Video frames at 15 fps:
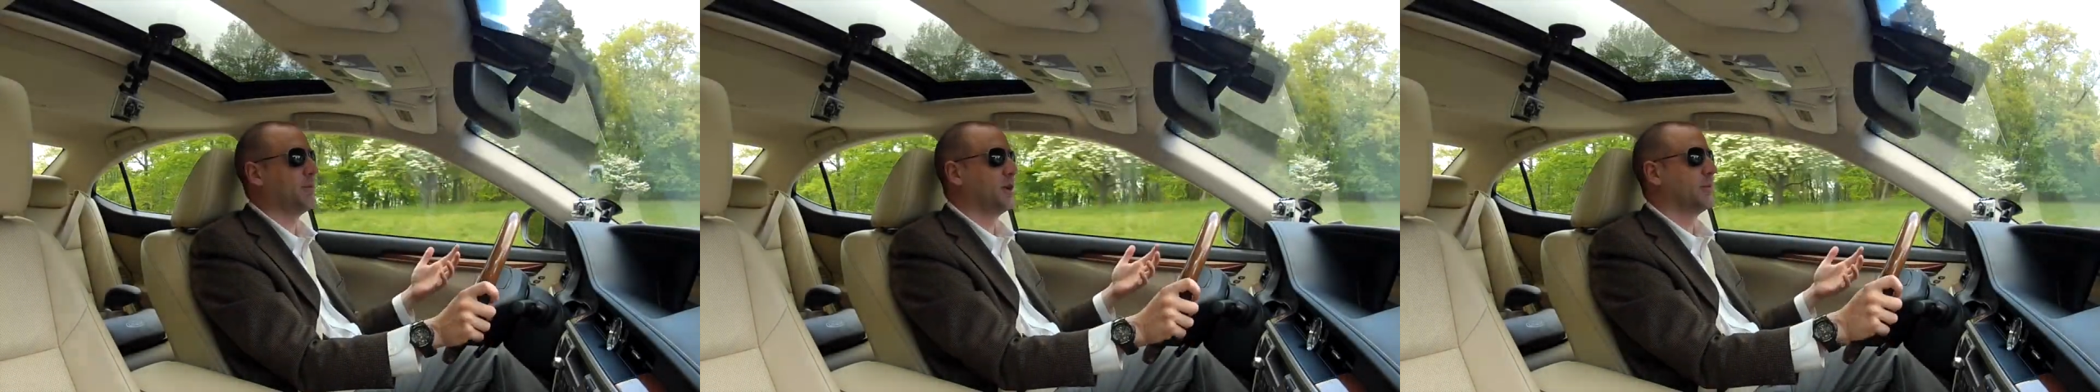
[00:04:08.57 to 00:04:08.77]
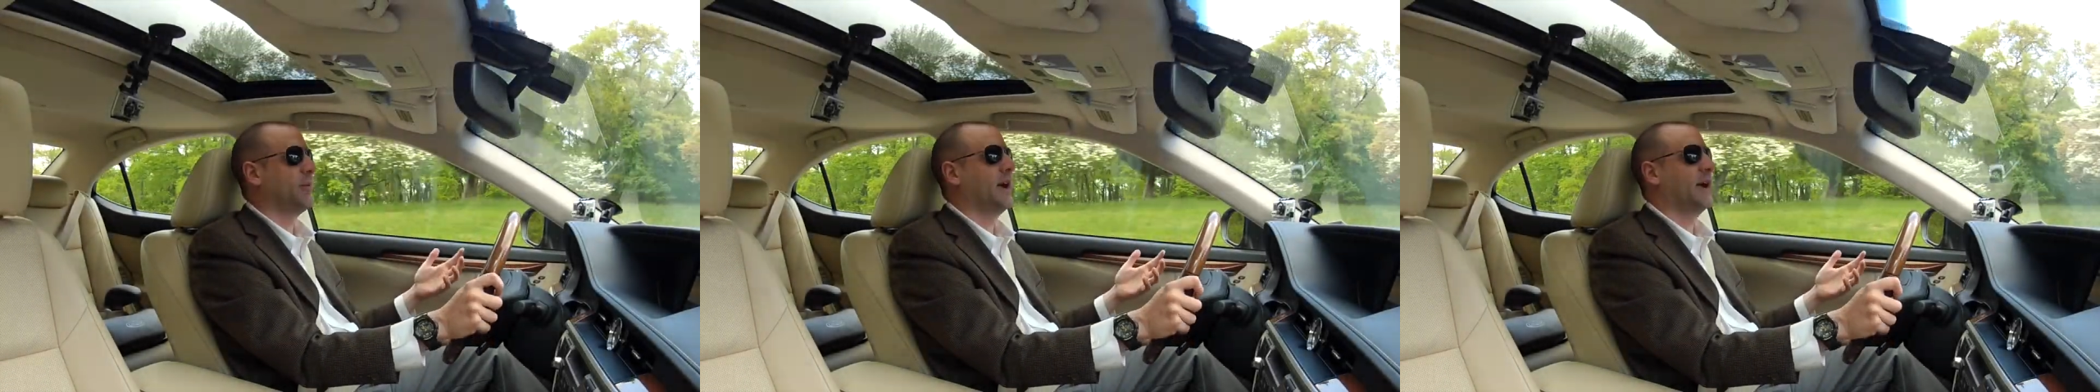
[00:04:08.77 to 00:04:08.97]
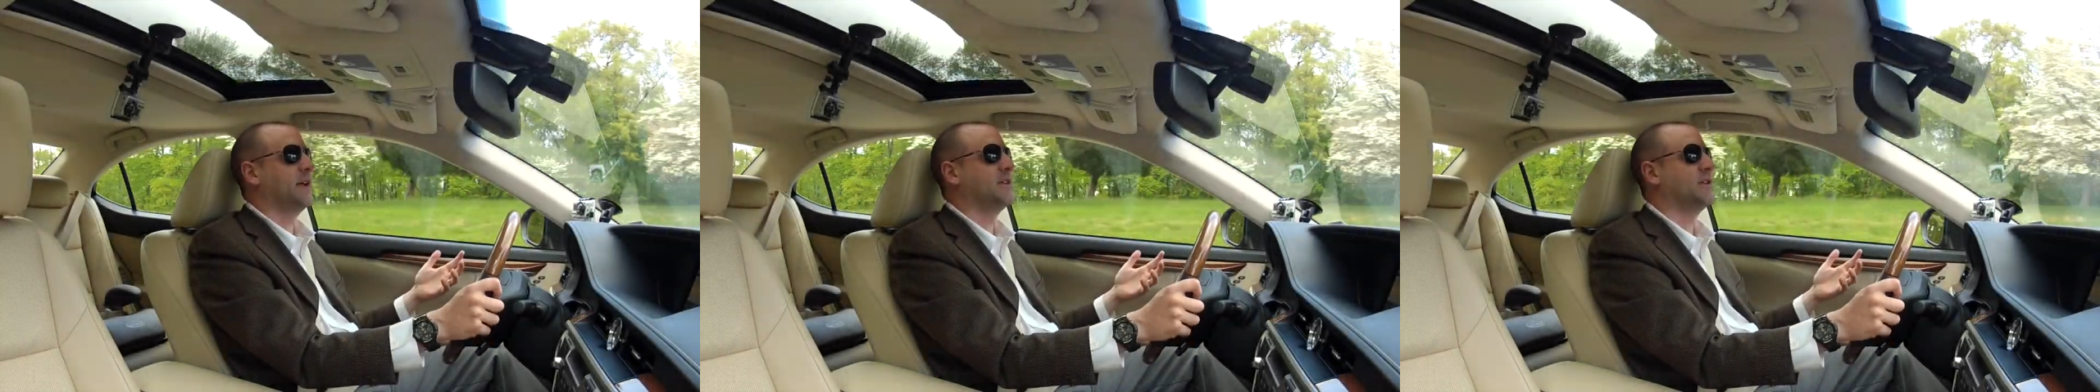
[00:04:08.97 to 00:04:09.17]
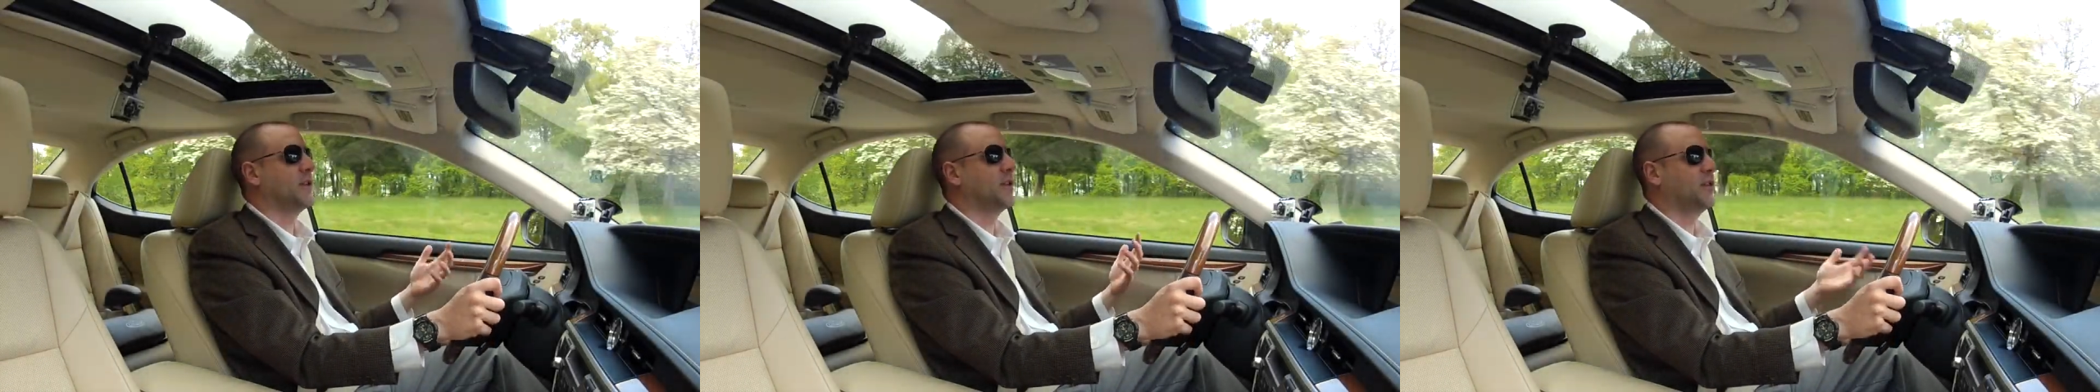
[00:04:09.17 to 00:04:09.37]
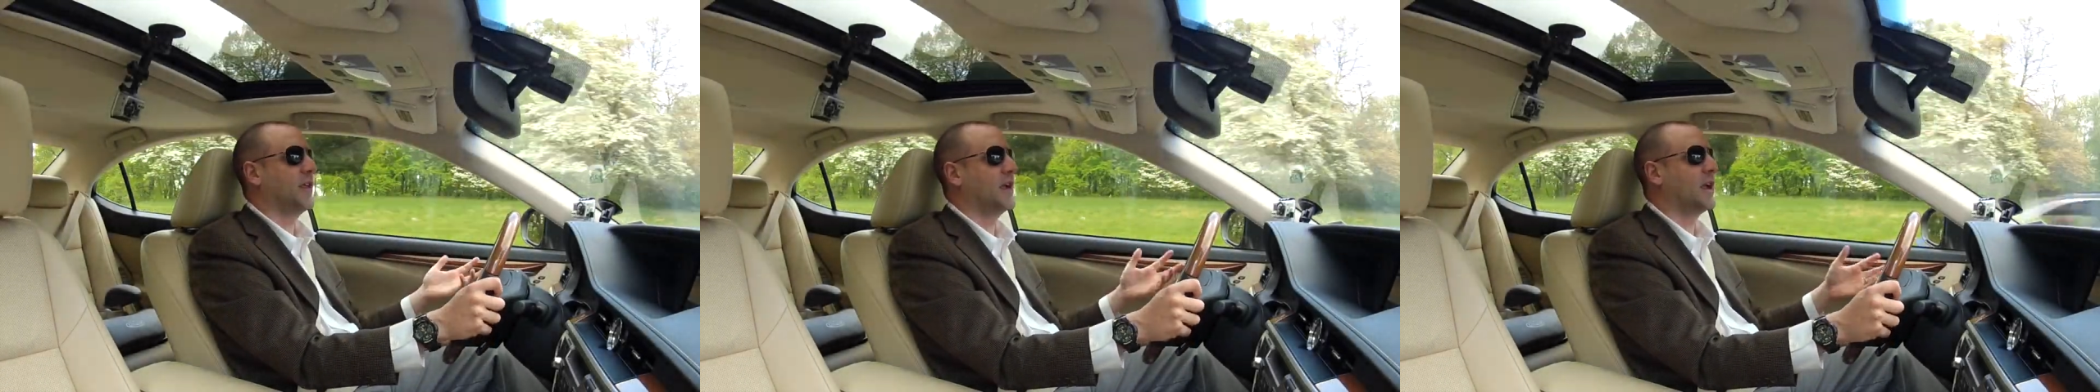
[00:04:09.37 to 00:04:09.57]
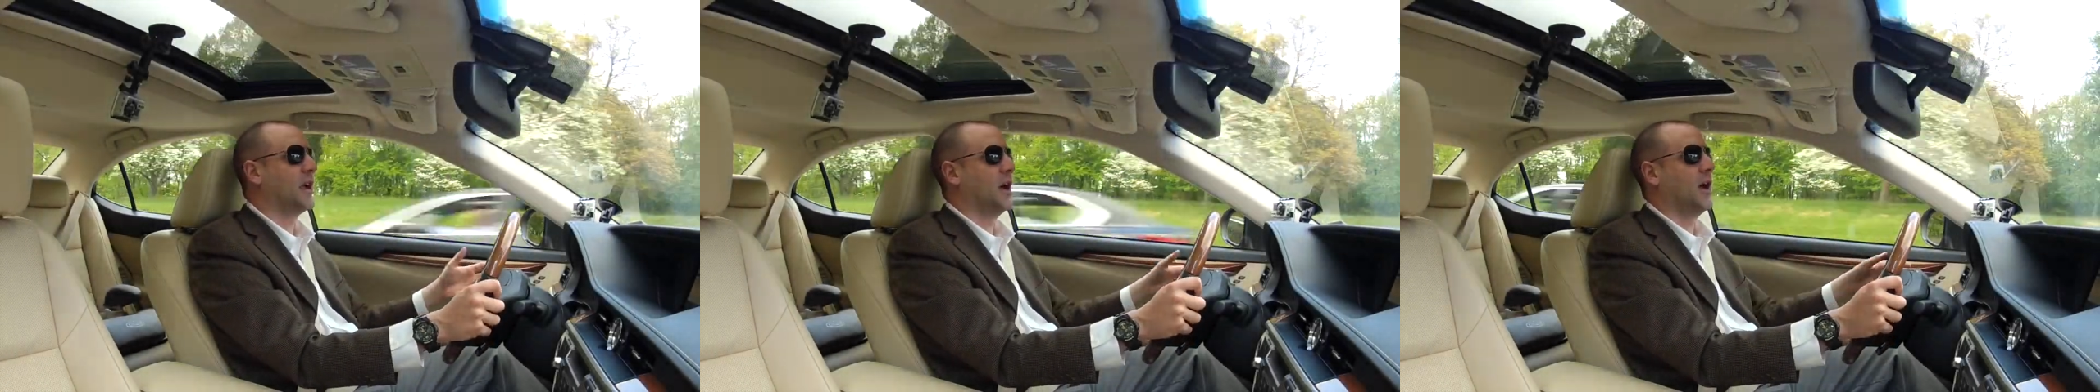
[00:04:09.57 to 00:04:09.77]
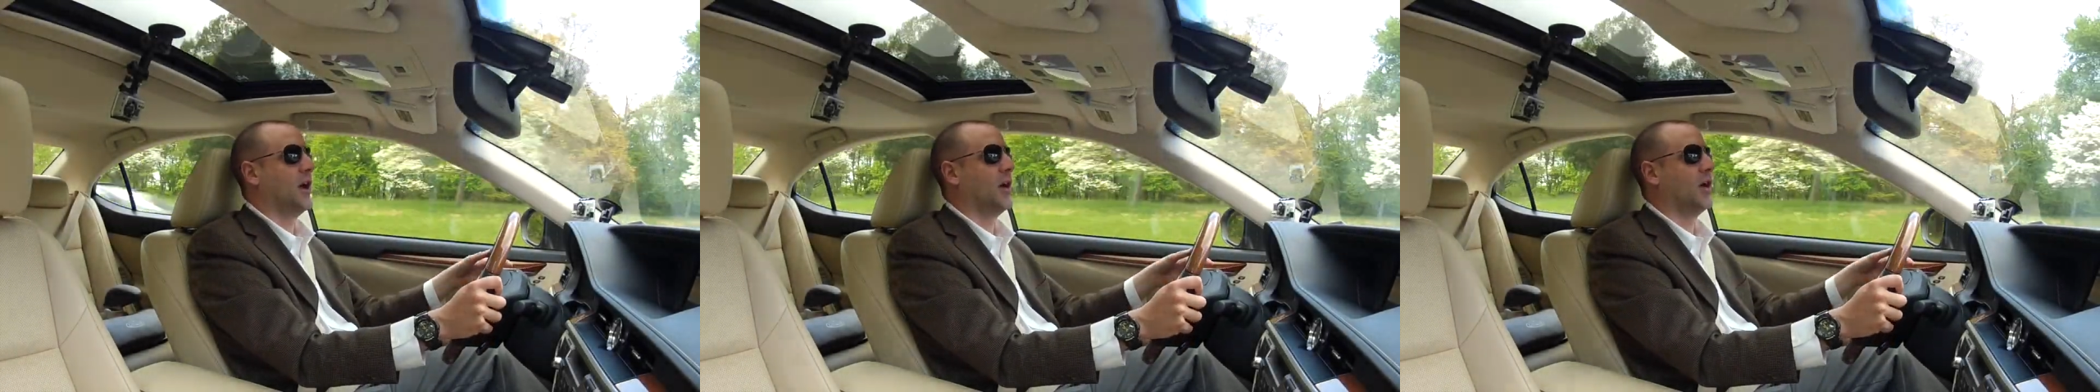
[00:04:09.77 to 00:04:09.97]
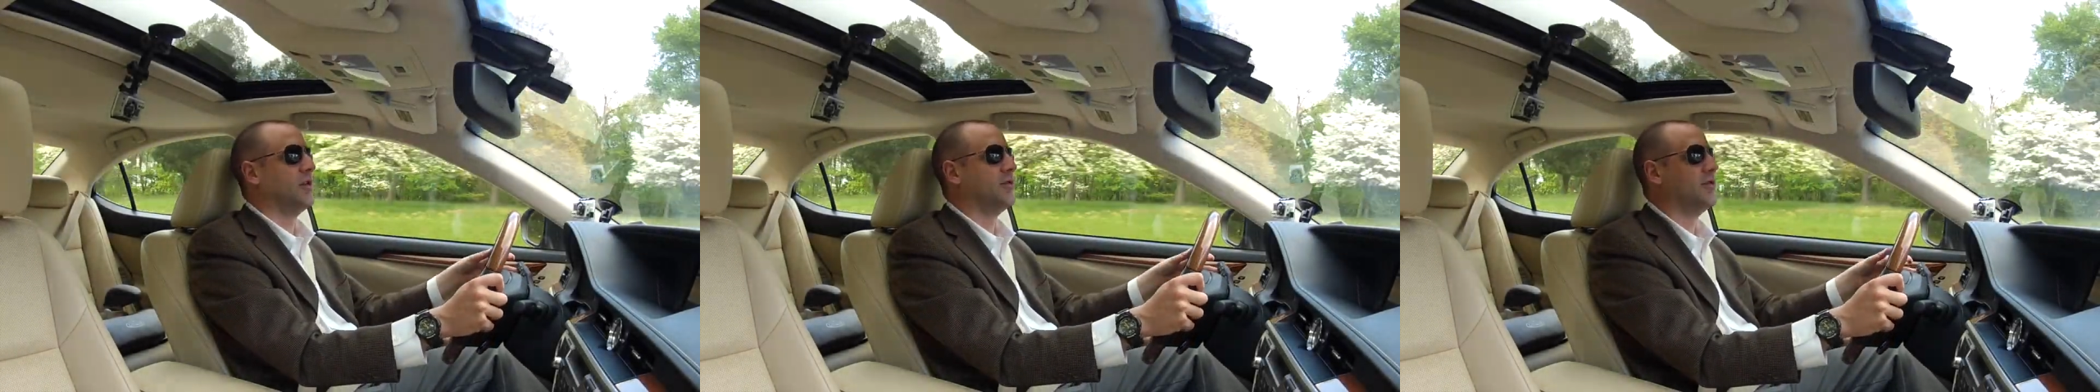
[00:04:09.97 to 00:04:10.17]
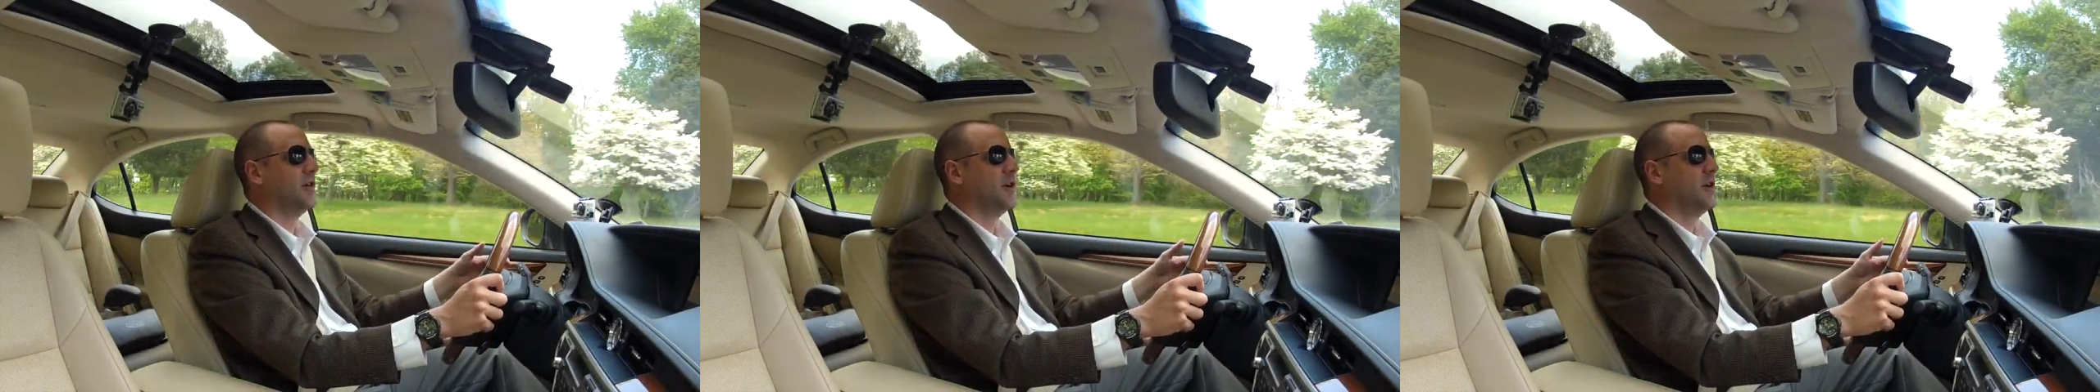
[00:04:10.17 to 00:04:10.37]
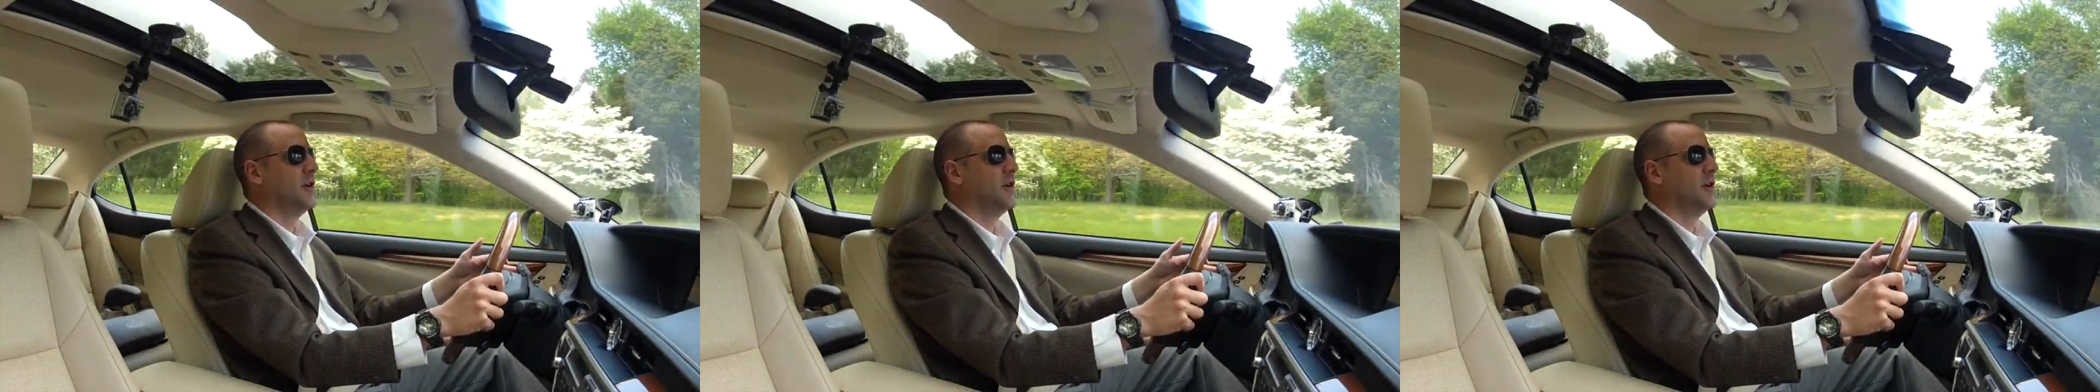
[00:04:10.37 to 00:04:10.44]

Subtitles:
of your mind to think of,